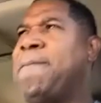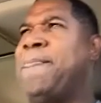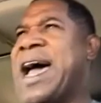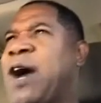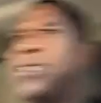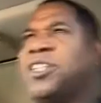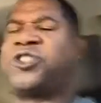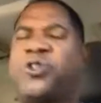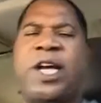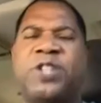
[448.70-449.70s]
now with this
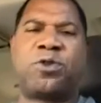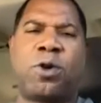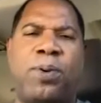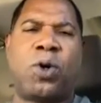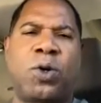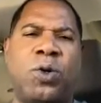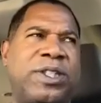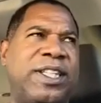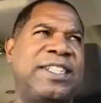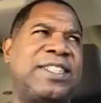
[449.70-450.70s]
transfer portal
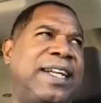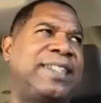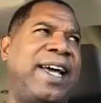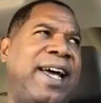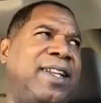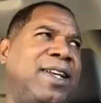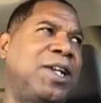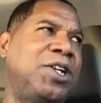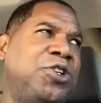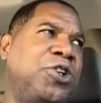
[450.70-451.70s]
and things like that,
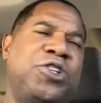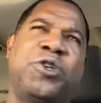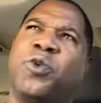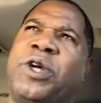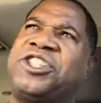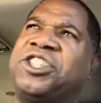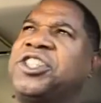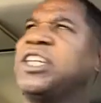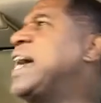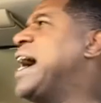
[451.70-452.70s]
you're reaching
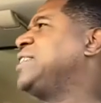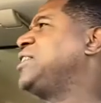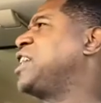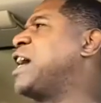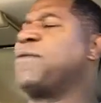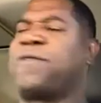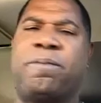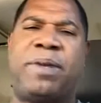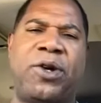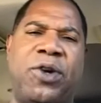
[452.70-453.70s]
to guys that are coming
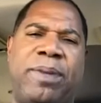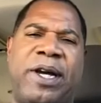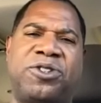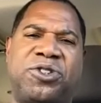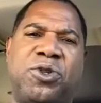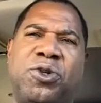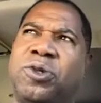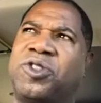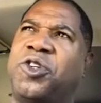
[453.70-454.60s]
from bigger and better schools.